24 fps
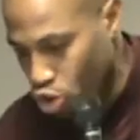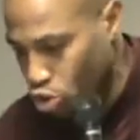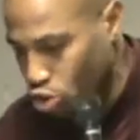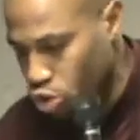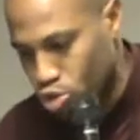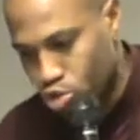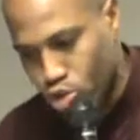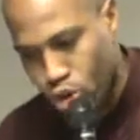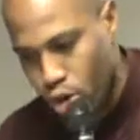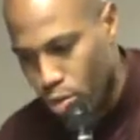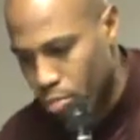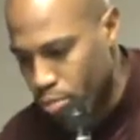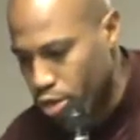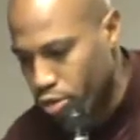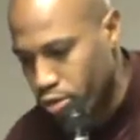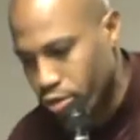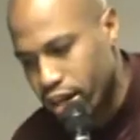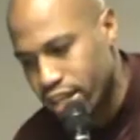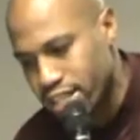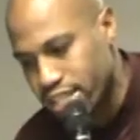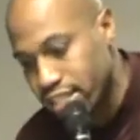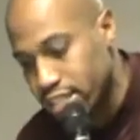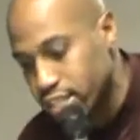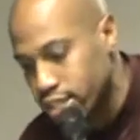just drove me
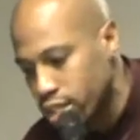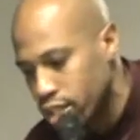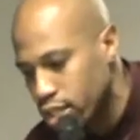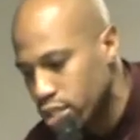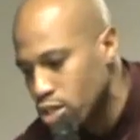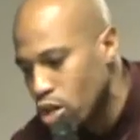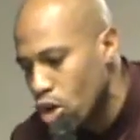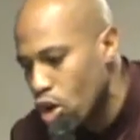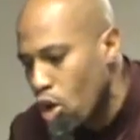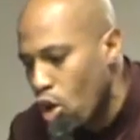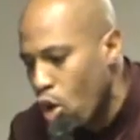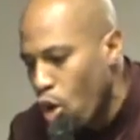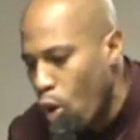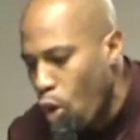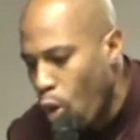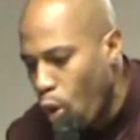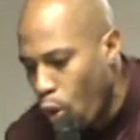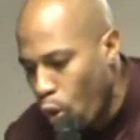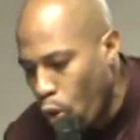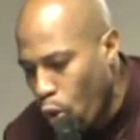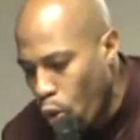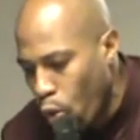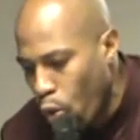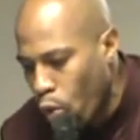crazy. It says,
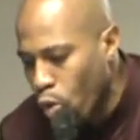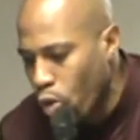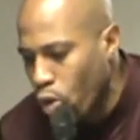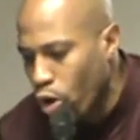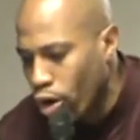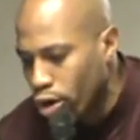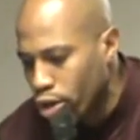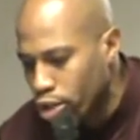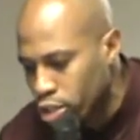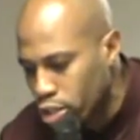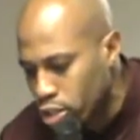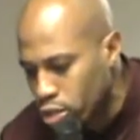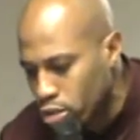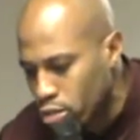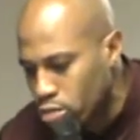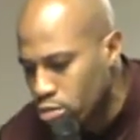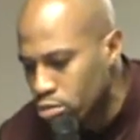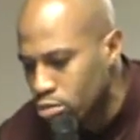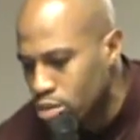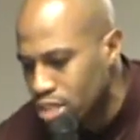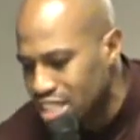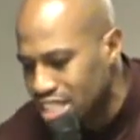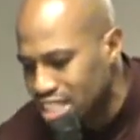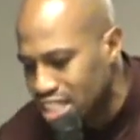"Who are
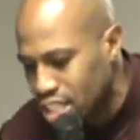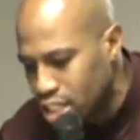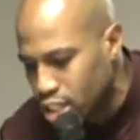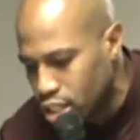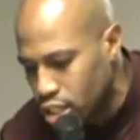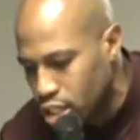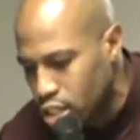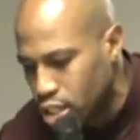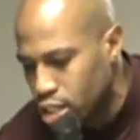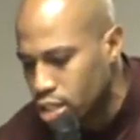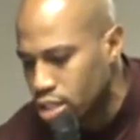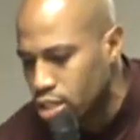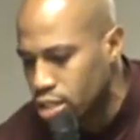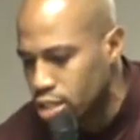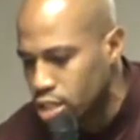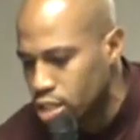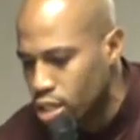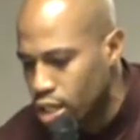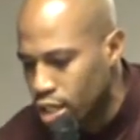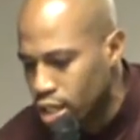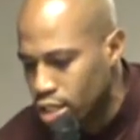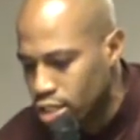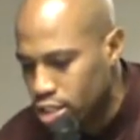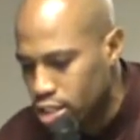you to judge
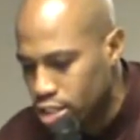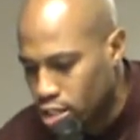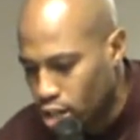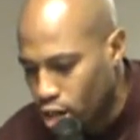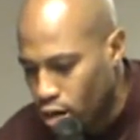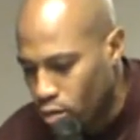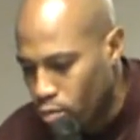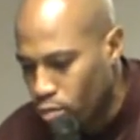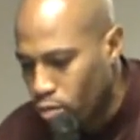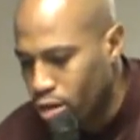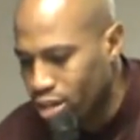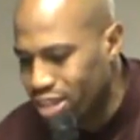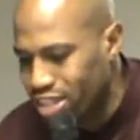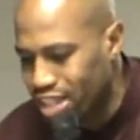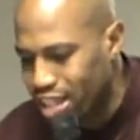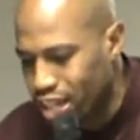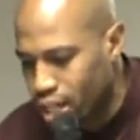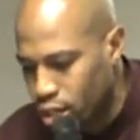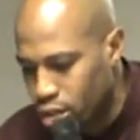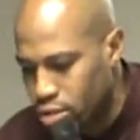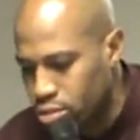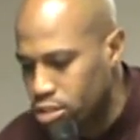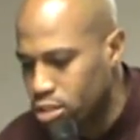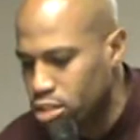someone
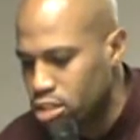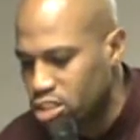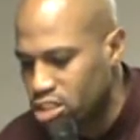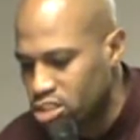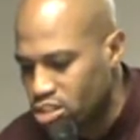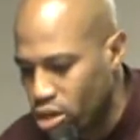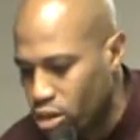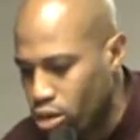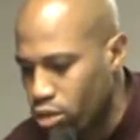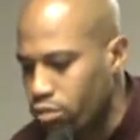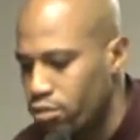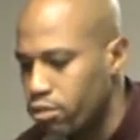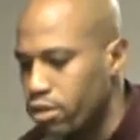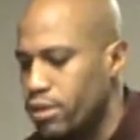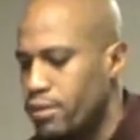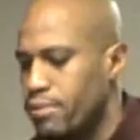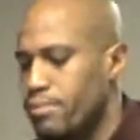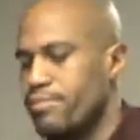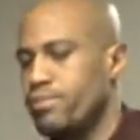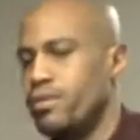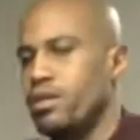else's servant.